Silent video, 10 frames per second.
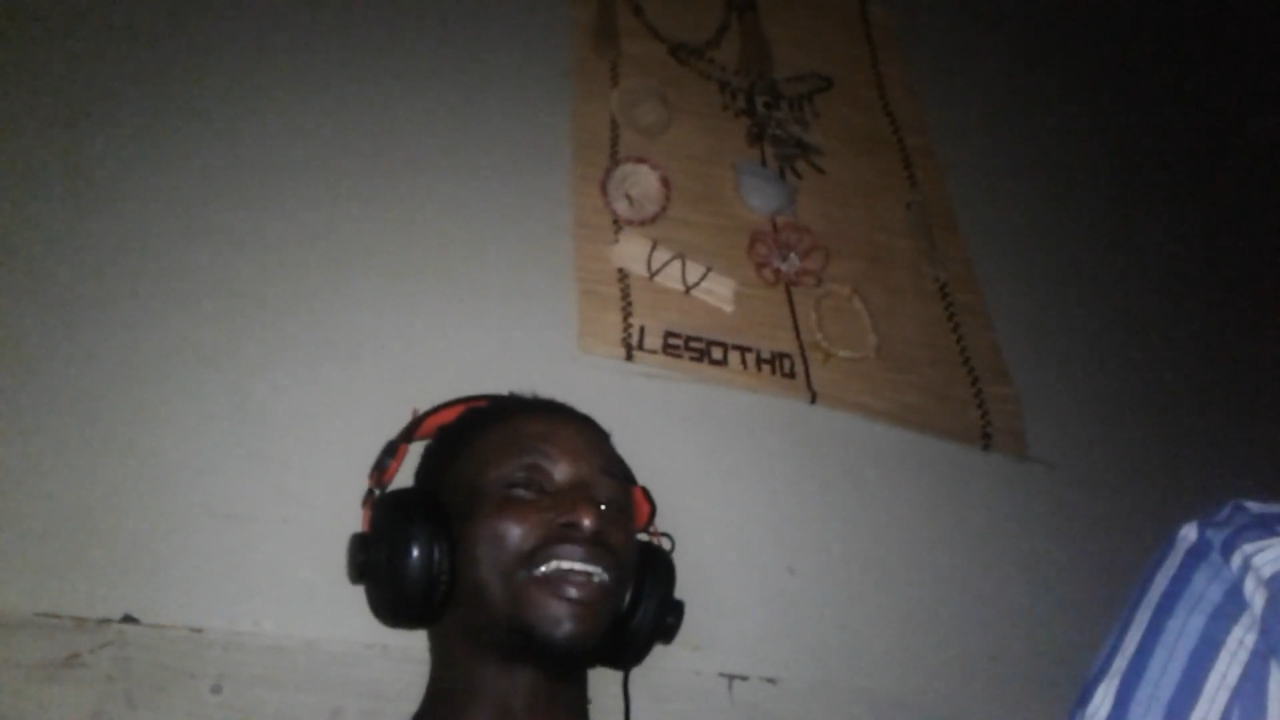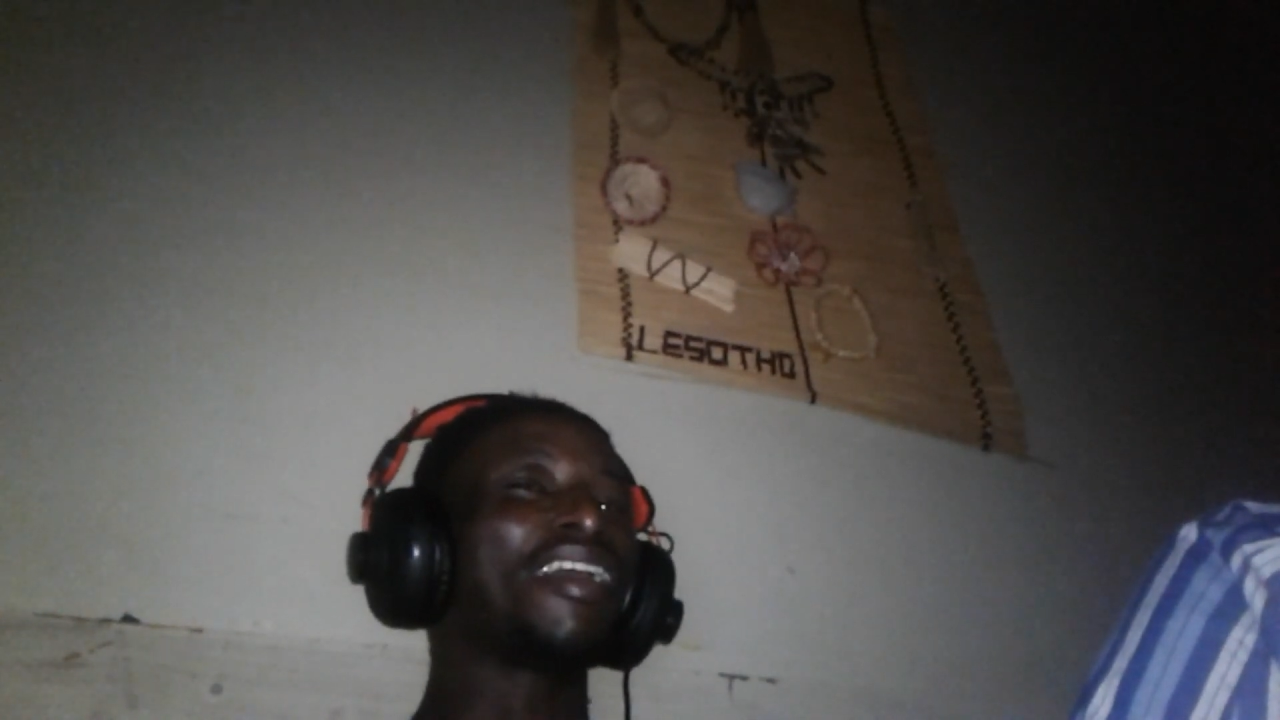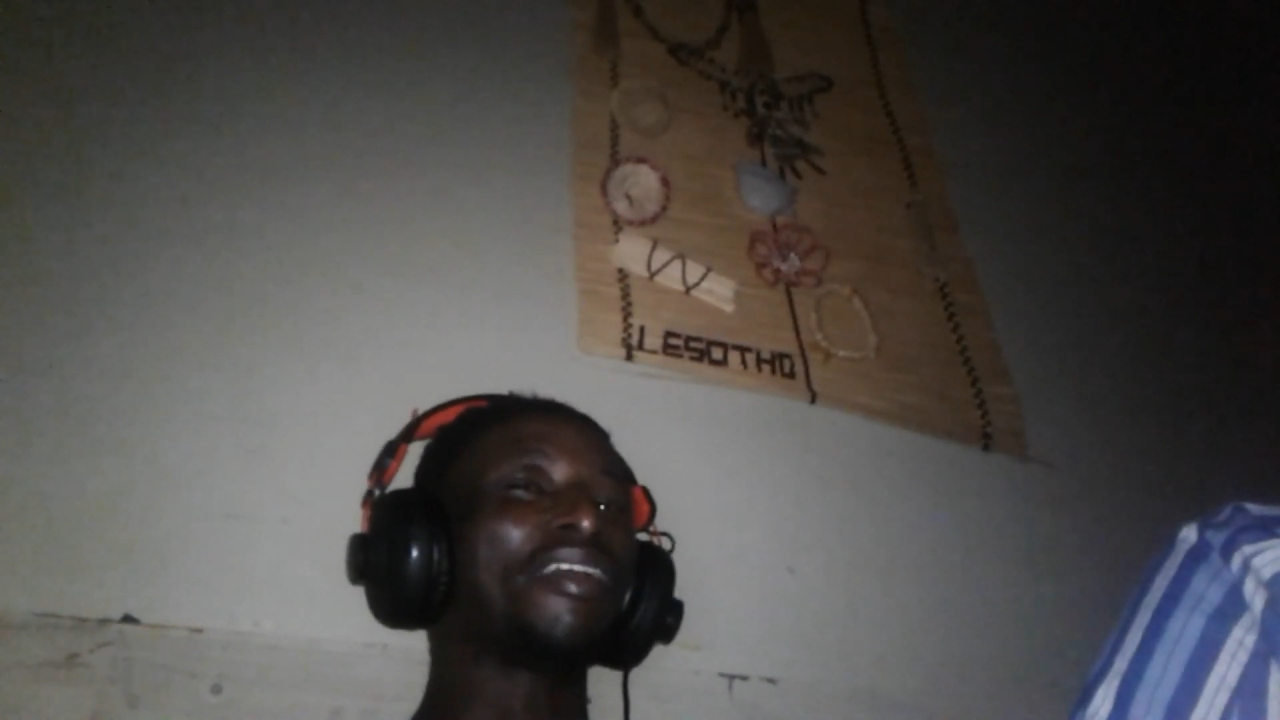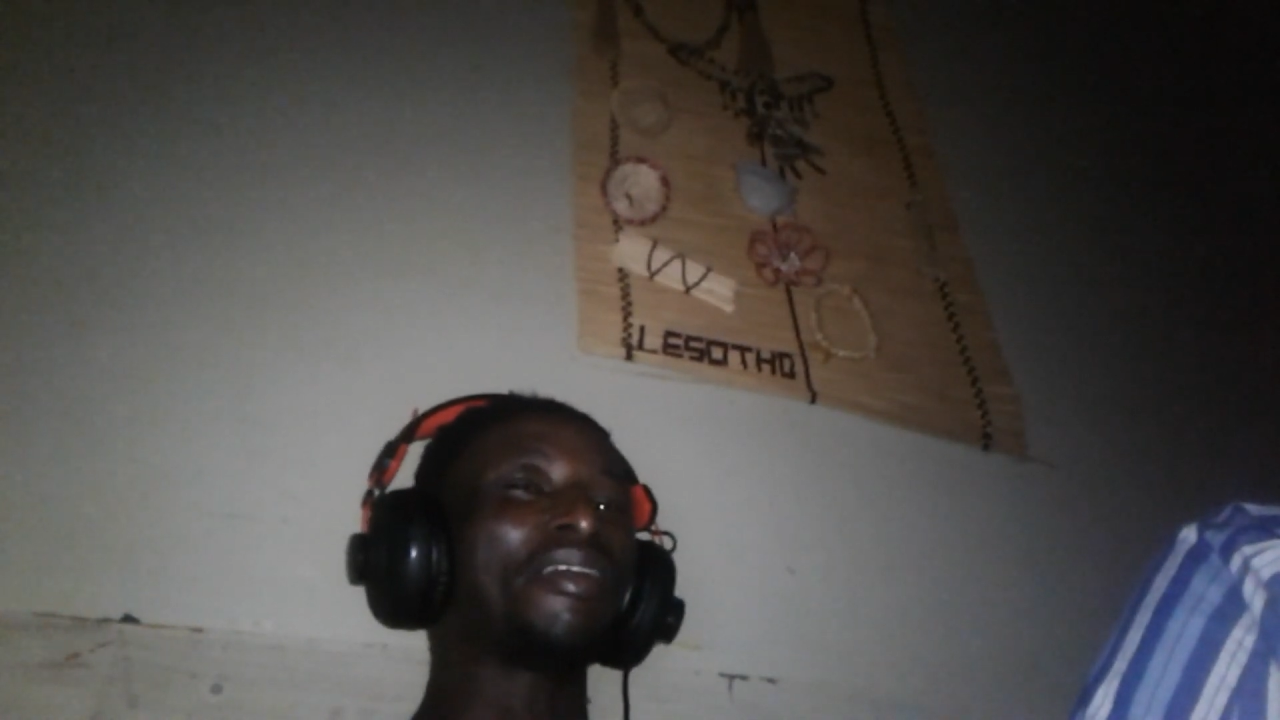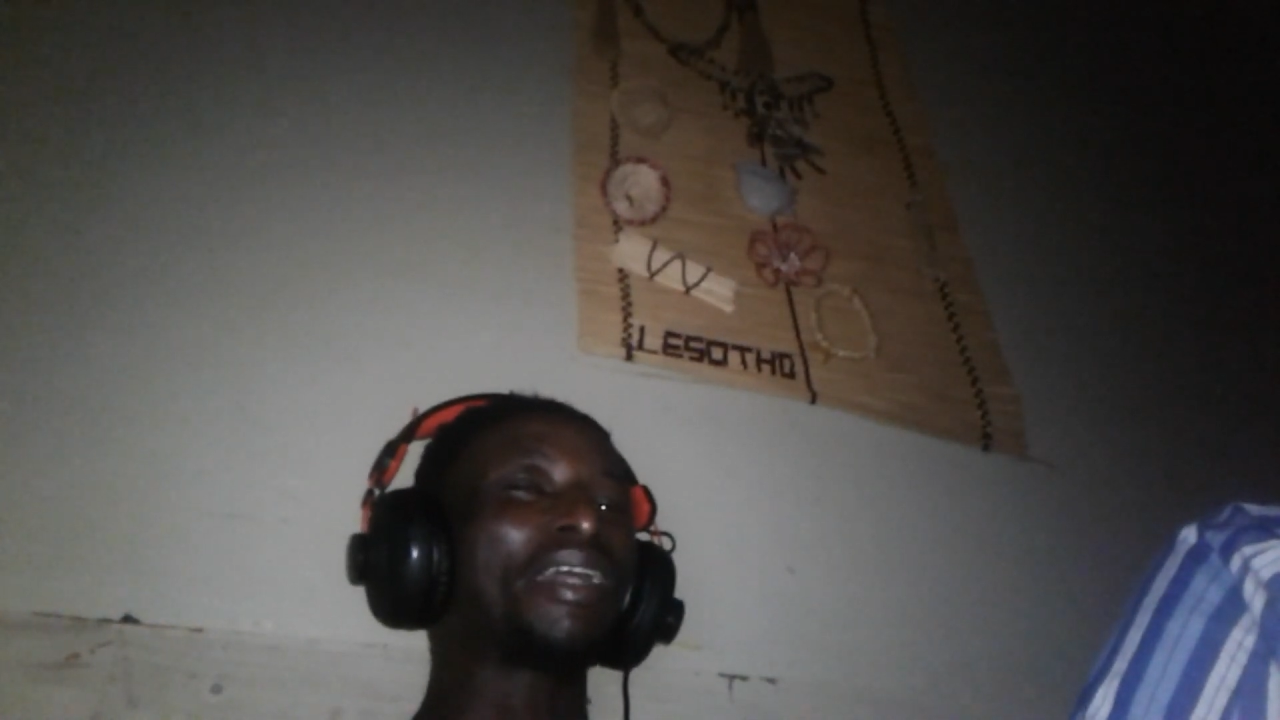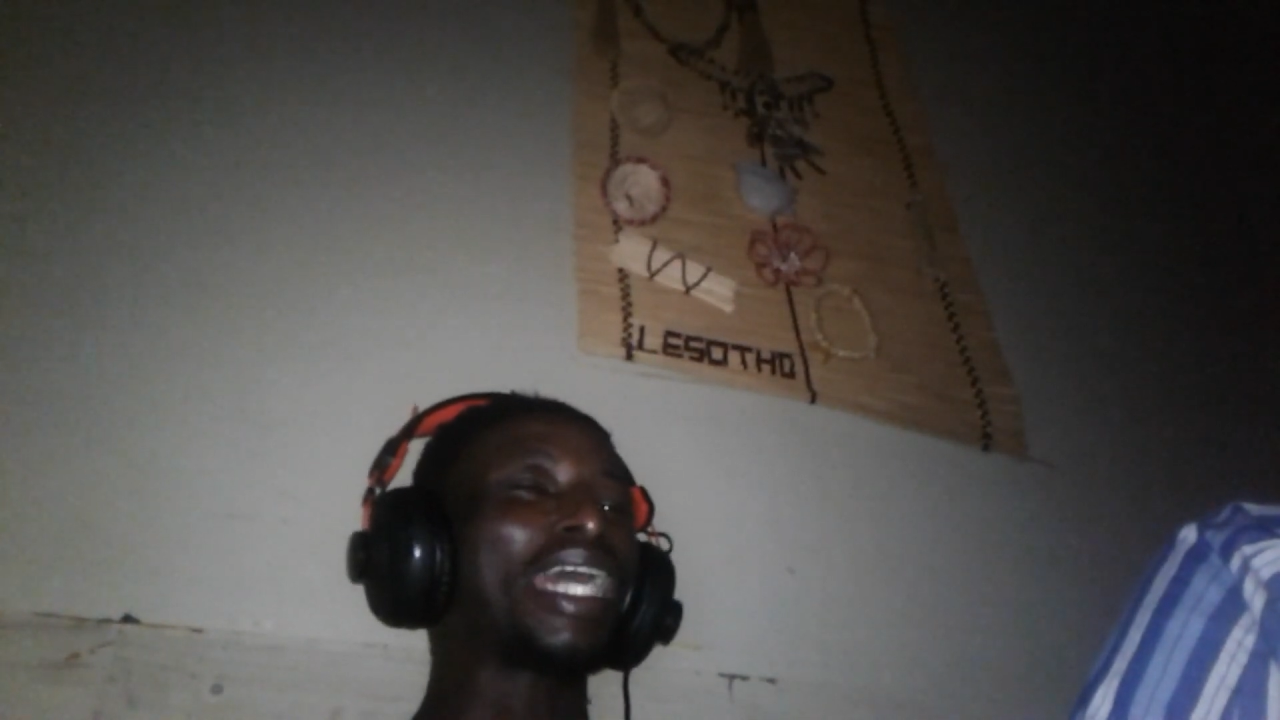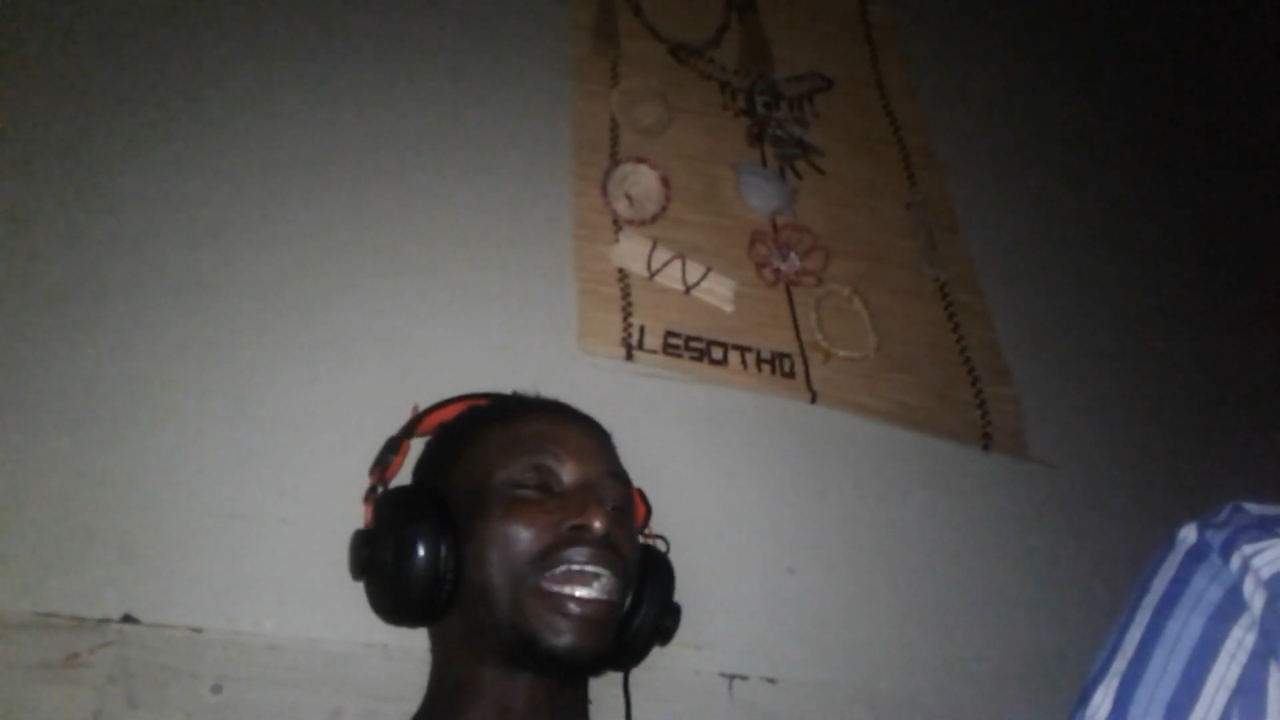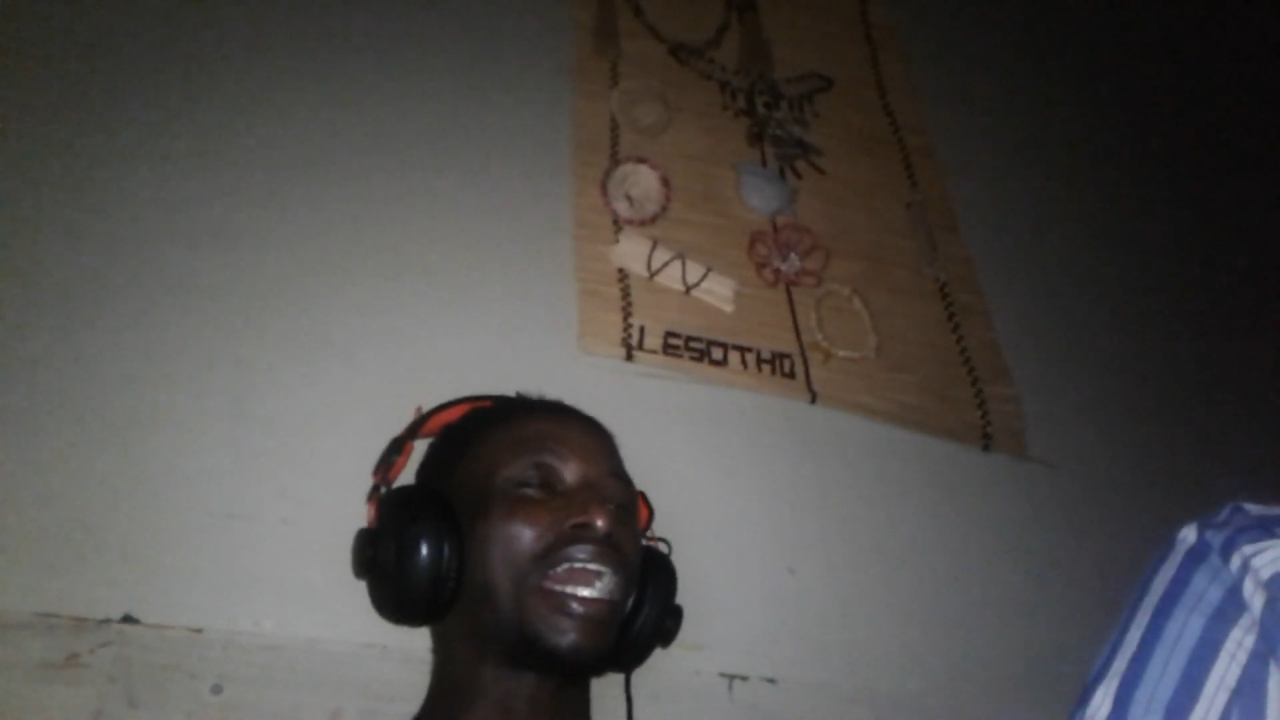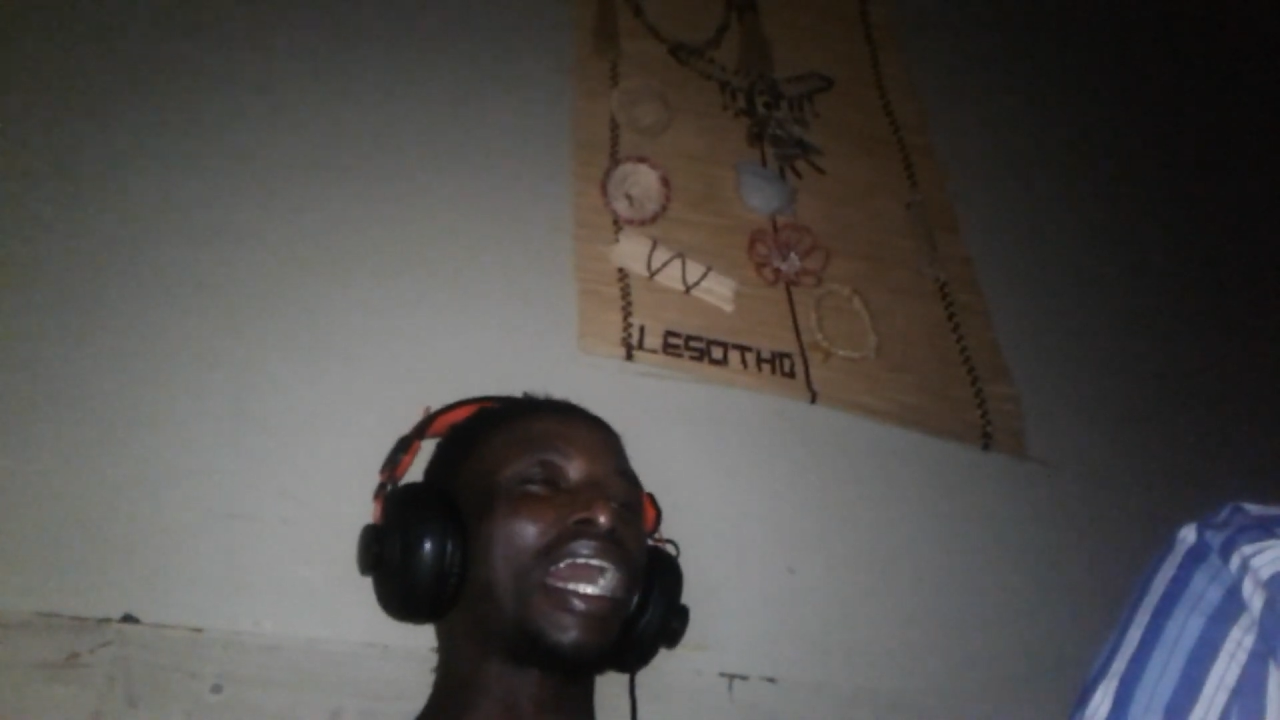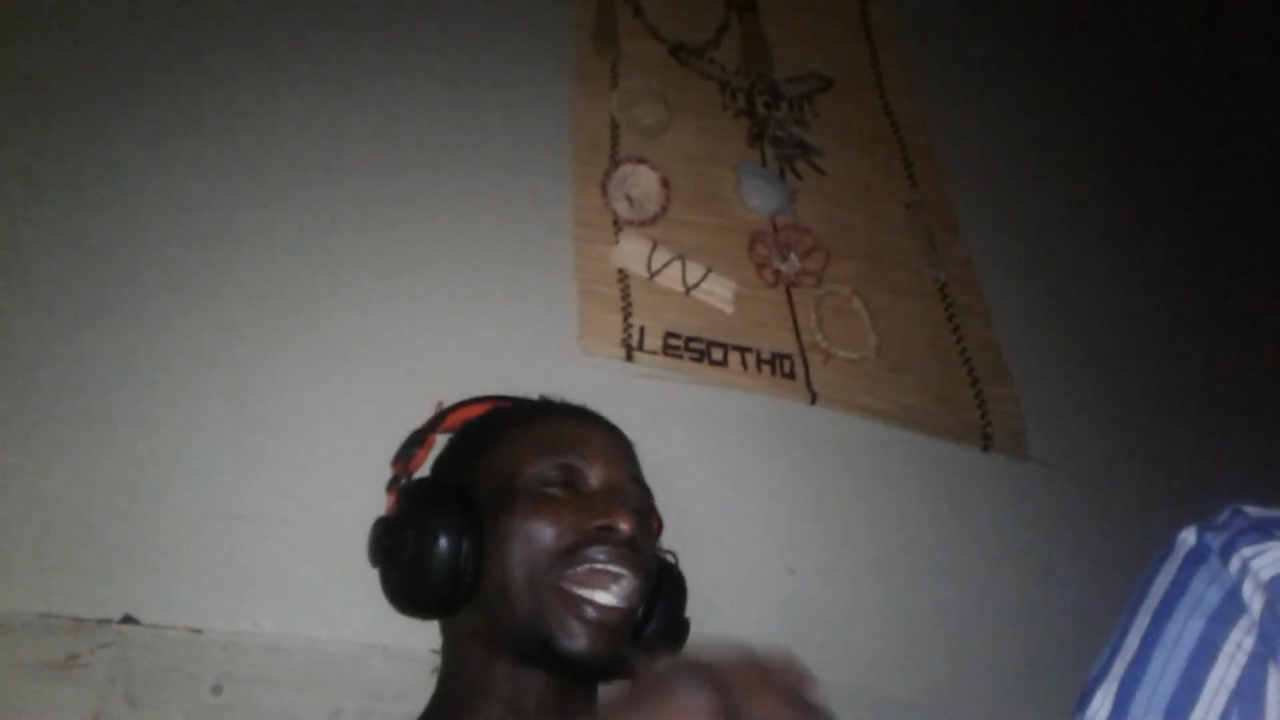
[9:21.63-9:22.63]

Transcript: though.